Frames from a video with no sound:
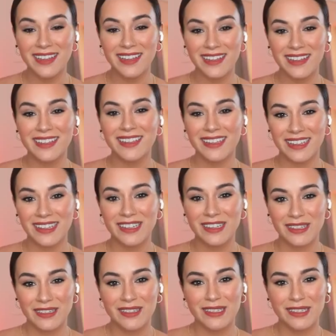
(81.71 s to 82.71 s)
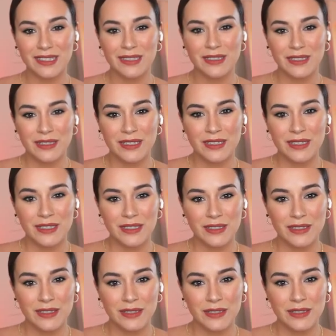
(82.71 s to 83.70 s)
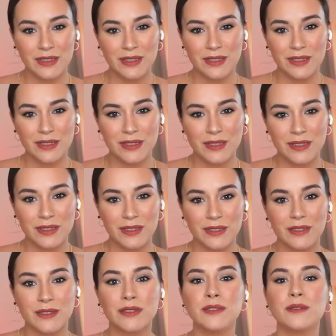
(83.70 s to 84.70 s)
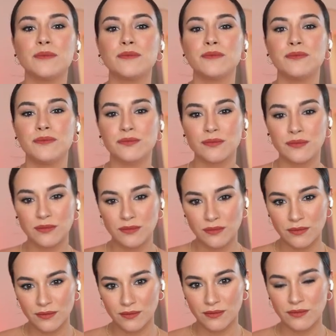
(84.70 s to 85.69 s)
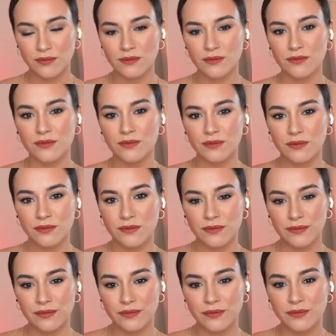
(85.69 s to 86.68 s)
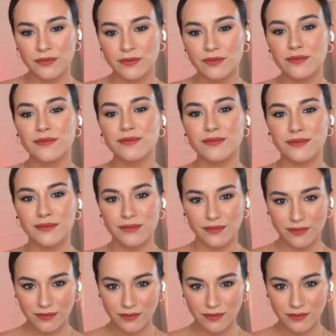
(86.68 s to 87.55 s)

No words are spoken by the person on screen.